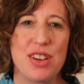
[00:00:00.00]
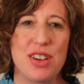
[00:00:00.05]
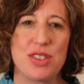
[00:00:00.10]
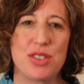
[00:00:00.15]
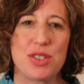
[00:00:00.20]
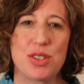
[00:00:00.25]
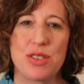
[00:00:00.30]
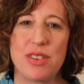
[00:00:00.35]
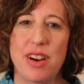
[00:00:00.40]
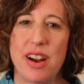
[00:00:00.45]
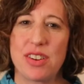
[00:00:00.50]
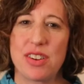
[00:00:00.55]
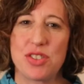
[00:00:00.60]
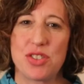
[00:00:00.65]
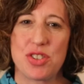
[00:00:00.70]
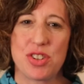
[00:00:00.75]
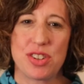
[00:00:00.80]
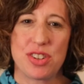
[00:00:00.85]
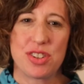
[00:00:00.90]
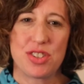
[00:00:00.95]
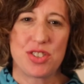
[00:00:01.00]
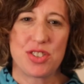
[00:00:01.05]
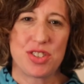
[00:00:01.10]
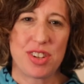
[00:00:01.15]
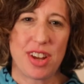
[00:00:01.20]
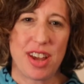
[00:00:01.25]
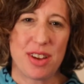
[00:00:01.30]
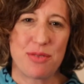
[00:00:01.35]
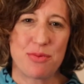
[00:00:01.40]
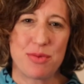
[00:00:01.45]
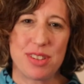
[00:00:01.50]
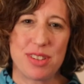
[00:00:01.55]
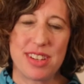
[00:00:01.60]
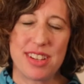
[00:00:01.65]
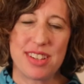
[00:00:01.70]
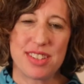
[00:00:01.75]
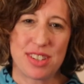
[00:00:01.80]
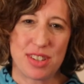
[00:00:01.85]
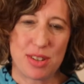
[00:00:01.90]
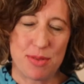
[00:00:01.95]
So our church really
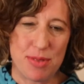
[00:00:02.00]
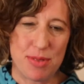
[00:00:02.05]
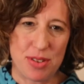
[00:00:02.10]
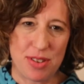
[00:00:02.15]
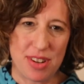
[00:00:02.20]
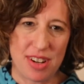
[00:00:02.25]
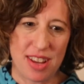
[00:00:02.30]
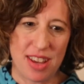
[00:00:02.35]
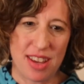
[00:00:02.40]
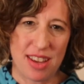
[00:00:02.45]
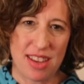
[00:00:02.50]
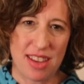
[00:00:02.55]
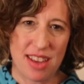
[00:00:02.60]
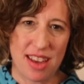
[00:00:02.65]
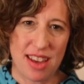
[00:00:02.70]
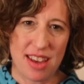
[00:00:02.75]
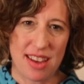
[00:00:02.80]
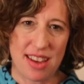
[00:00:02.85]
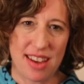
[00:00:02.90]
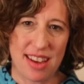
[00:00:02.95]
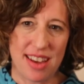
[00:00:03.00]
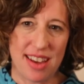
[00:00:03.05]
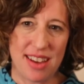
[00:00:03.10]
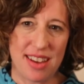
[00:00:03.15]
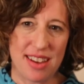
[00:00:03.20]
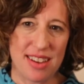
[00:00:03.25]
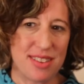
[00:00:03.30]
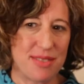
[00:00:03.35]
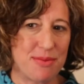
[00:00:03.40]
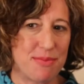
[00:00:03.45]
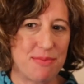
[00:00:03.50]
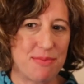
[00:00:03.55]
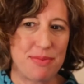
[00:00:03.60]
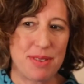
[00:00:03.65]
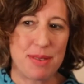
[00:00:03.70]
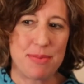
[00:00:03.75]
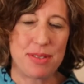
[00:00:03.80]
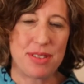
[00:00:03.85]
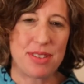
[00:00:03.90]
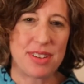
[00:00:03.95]
is a community.
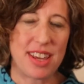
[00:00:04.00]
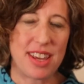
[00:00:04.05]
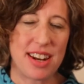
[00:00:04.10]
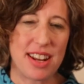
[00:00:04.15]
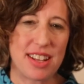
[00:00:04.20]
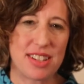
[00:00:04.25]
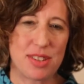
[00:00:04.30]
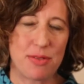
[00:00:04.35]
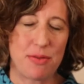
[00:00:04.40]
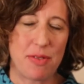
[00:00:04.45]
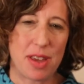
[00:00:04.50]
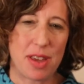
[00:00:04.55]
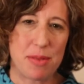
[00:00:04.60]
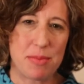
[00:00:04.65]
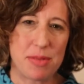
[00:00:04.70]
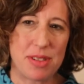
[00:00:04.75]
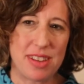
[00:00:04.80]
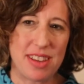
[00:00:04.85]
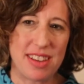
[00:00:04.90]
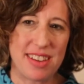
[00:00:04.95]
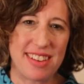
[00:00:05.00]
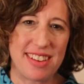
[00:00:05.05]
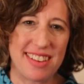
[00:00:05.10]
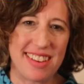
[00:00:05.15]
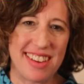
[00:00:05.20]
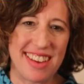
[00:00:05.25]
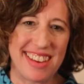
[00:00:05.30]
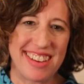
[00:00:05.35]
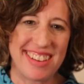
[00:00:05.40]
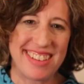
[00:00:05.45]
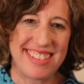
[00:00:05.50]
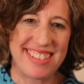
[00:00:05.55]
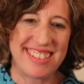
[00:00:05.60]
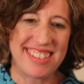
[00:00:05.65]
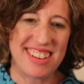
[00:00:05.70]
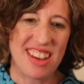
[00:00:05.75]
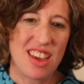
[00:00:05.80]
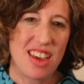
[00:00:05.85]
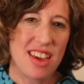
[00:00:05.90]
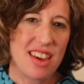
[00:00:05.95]
People look at it as a family, and
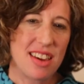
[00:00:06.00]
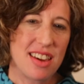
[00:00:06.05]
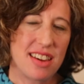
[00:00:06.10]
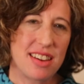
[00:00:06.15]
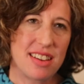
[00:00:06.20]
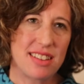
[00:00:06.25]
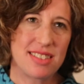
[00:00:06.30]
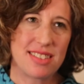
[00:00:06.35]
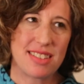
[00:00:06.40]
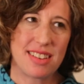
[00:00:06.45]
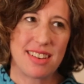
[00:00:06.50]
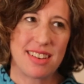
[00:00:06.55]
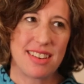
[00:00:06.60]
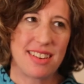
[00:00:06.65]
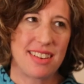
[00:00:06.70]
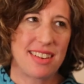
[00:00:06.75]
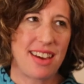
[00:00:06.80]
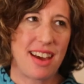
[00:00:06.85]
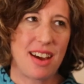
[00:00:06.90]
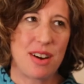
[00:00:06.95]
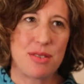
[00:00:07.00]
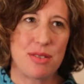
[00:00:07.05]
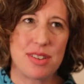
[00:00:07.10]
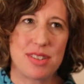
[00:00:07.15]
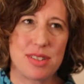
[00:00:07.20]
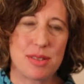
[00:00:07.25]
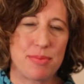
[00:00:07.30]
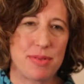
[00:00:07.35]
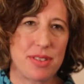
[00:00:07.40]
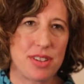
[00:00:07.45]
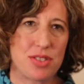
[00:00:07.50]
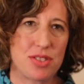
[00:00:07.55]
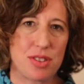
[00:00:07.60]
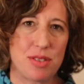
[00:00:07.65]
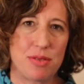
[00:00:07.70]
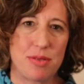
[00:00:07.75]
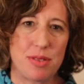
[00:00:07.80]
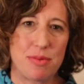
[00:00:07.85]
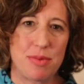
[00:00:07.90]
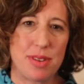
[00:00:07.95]
it's always a pleasure
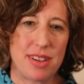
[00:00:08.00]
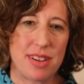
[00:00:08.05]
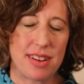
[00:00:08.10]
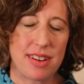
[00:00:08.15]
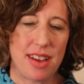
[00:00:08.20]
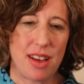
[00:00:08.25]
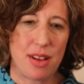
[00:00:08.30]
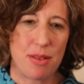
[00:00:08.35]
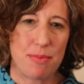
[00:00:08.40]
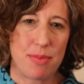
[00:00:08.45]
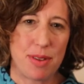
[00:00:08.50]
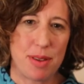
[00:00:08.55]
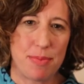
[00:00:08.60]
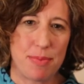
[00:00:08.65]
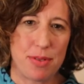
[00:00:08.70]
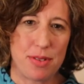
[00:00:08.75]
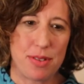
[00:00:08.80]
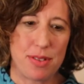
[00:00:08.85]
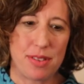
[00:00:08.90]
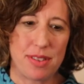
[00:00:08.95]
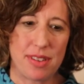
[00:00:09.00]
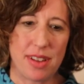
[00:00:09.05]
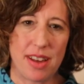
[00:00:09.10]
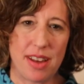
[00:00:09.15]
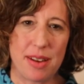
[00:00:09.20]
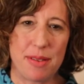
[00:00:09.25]
when we can help people